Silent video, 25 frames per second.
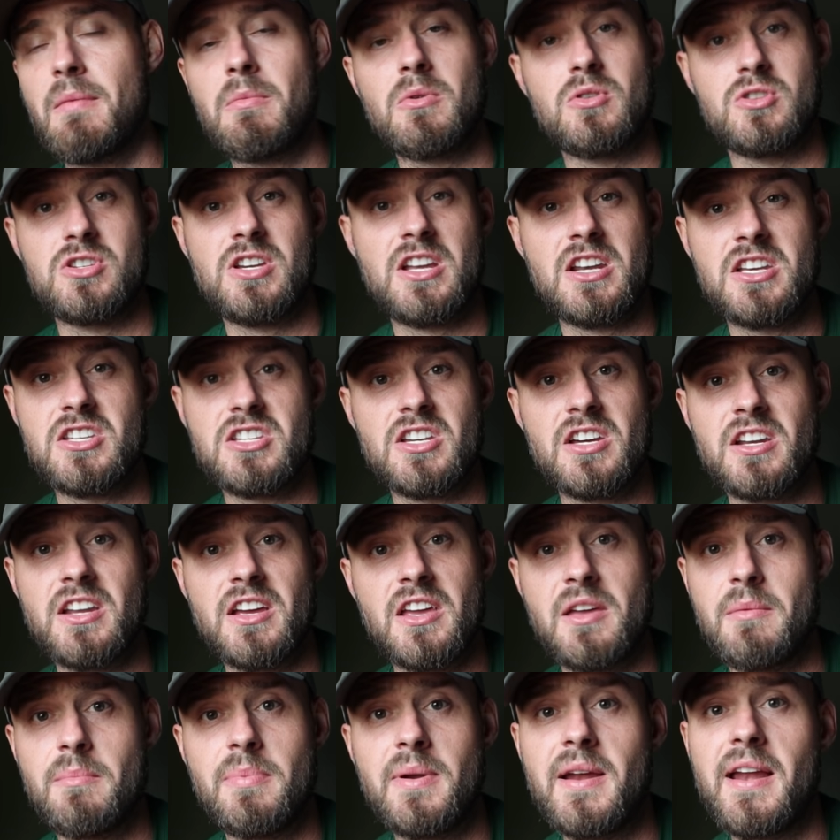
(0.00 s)
I'm not saying it's going
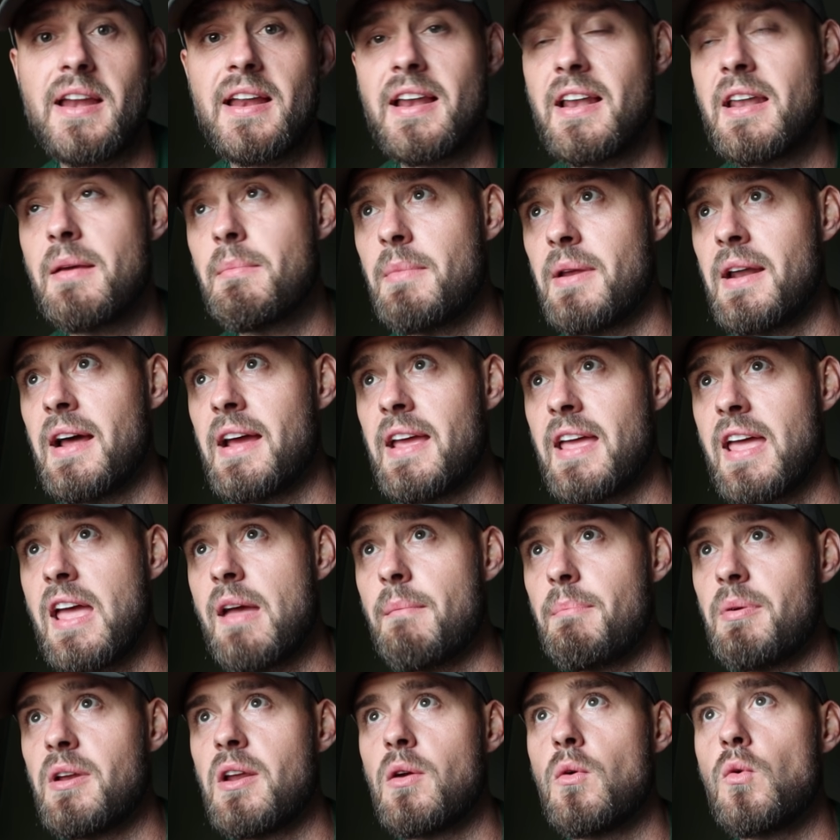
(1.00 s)
to completely eliminate
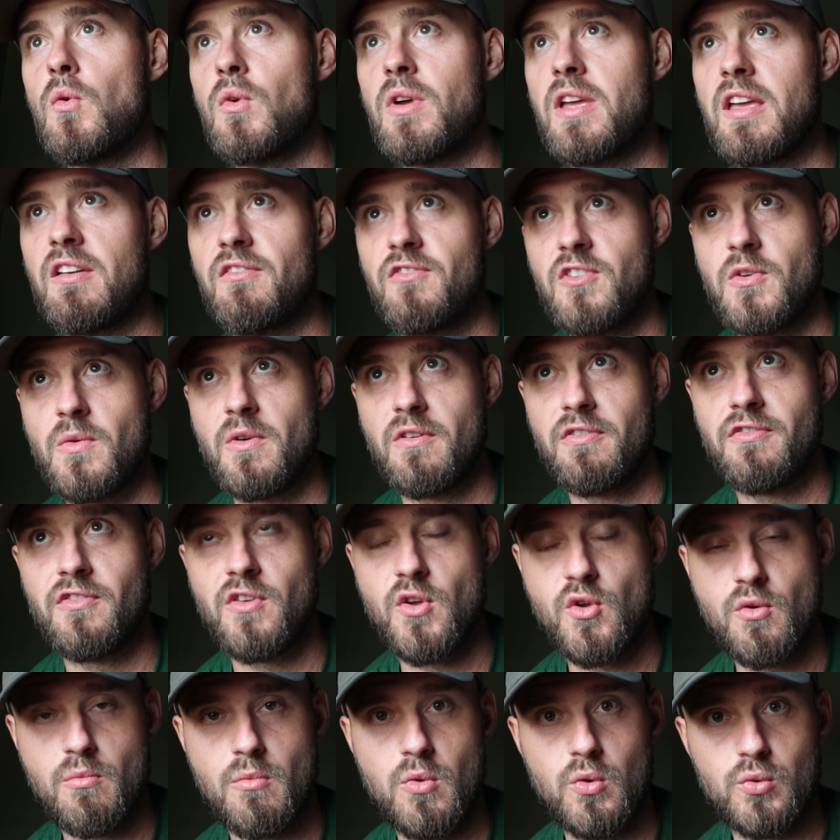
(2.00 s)
it, but it will give you a
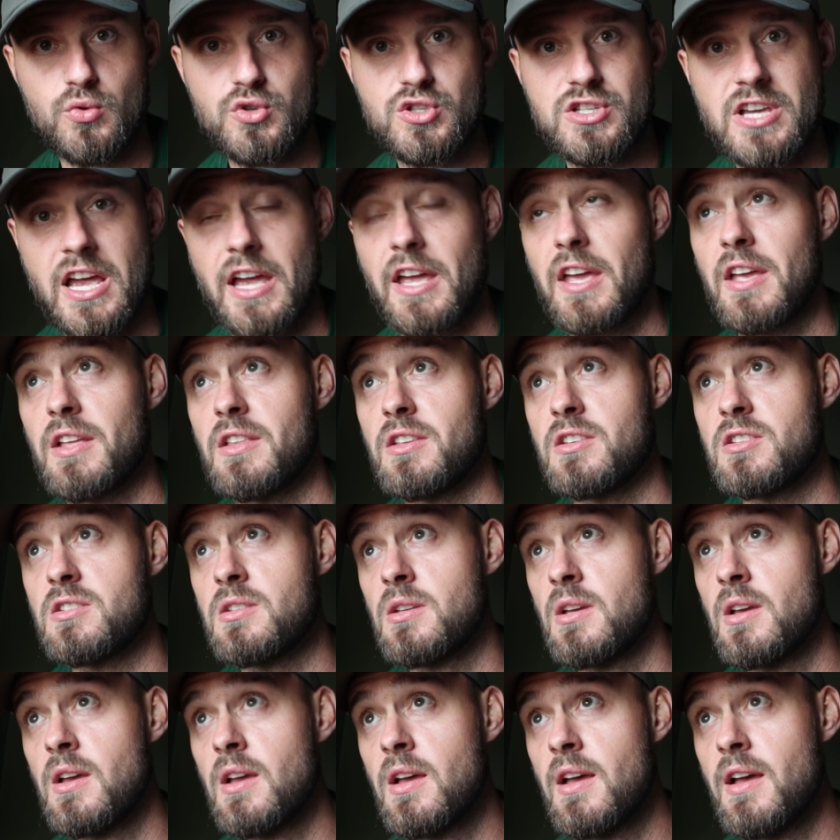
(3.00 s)
few more
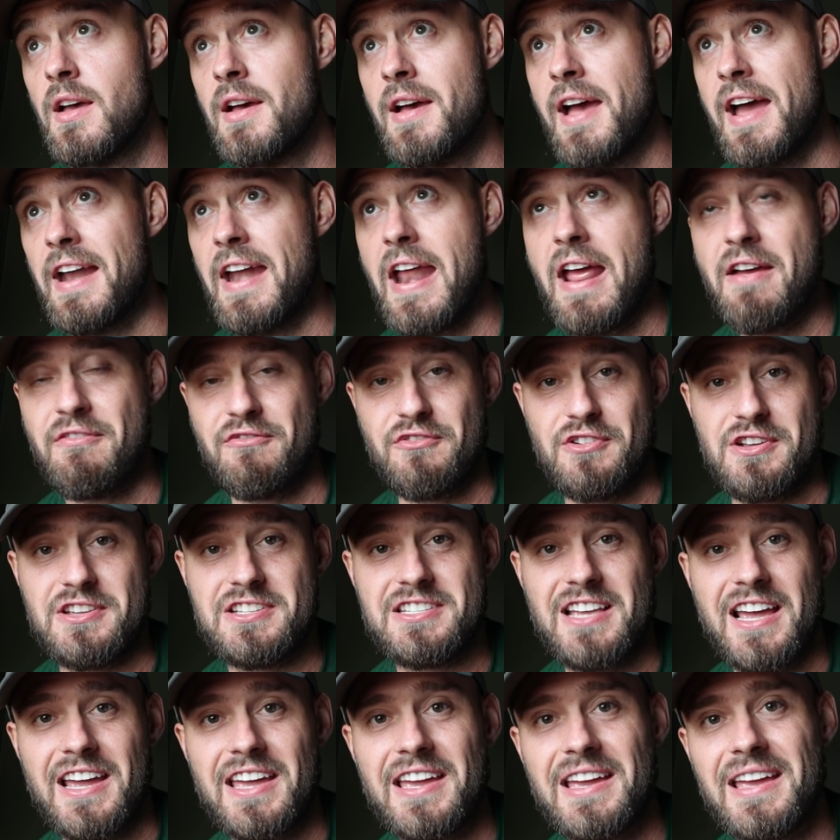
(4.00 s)
seconds, and every
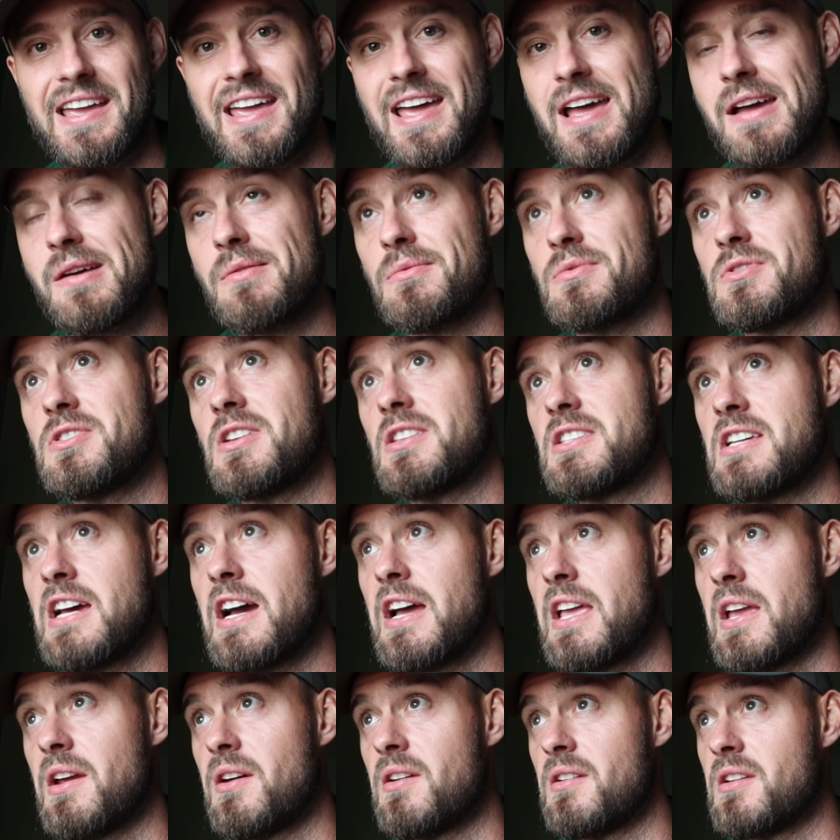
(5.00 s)
second counts, I
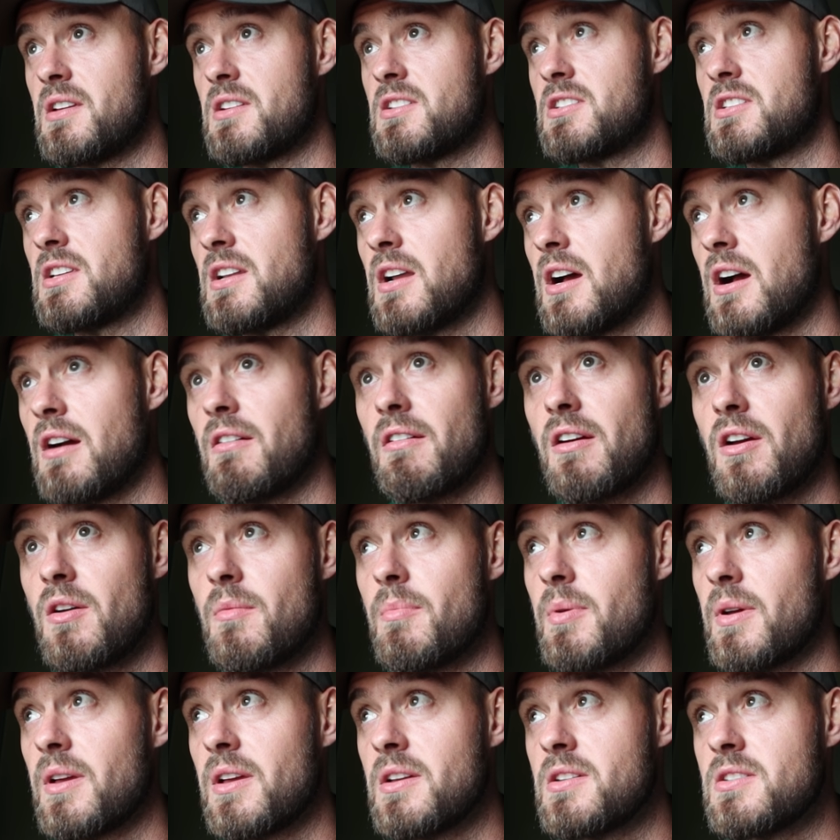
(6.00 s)
tell you, in this
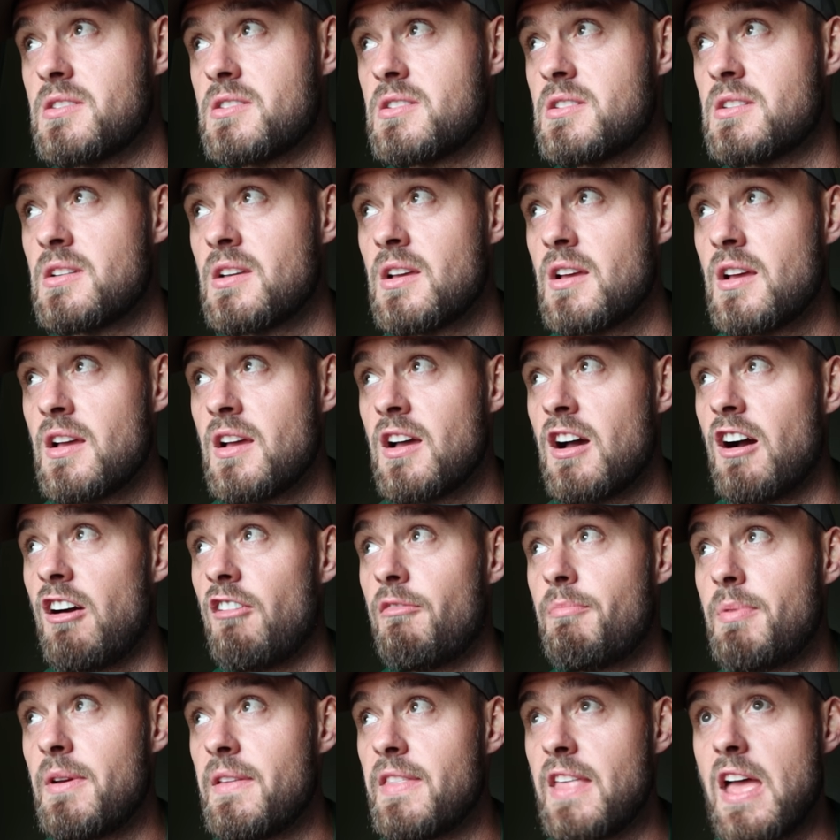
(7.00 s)
scenario, because
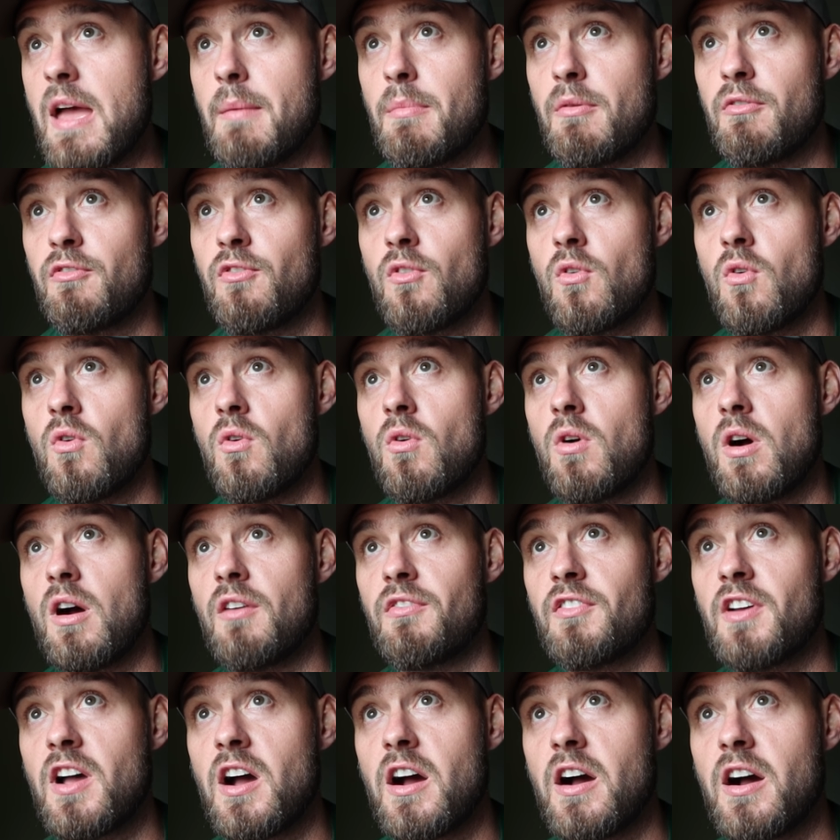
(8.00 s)
I've been there before.
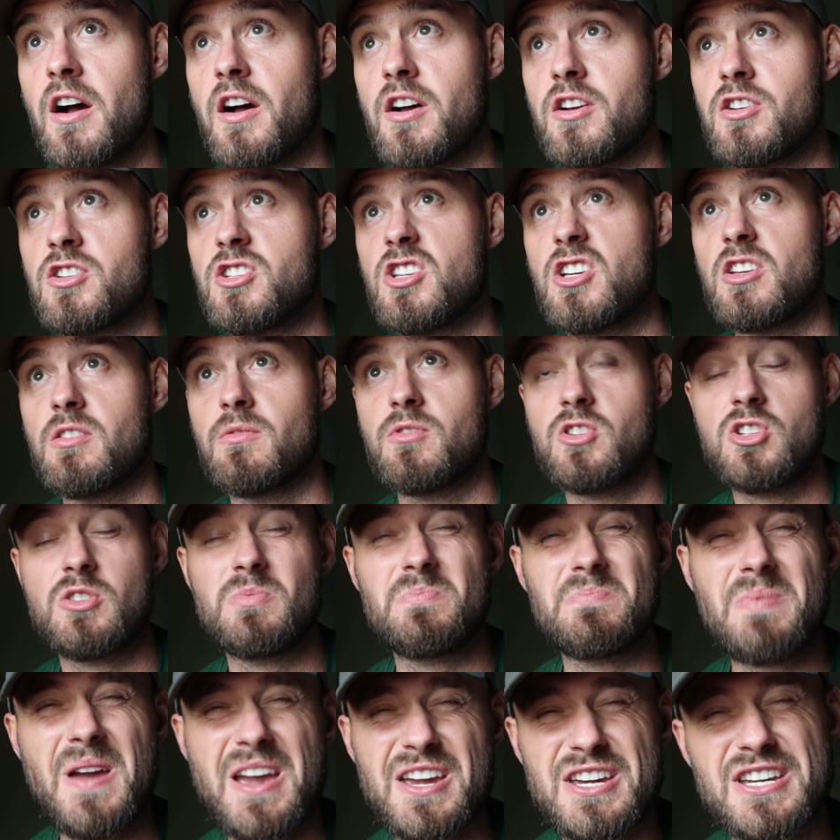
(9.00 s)
I've cast,
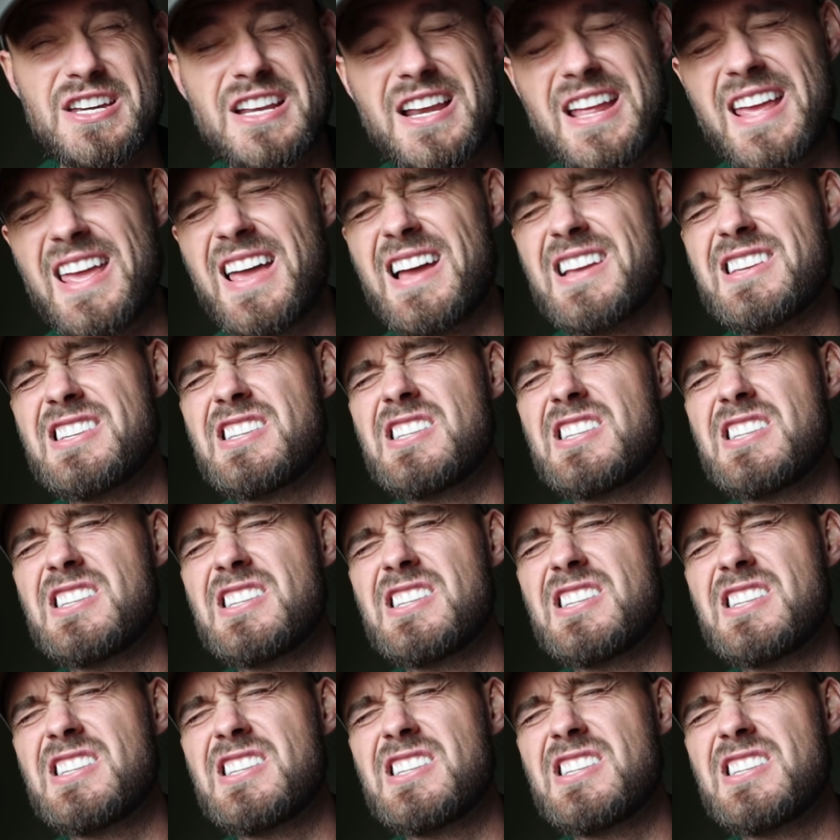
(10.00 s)
especially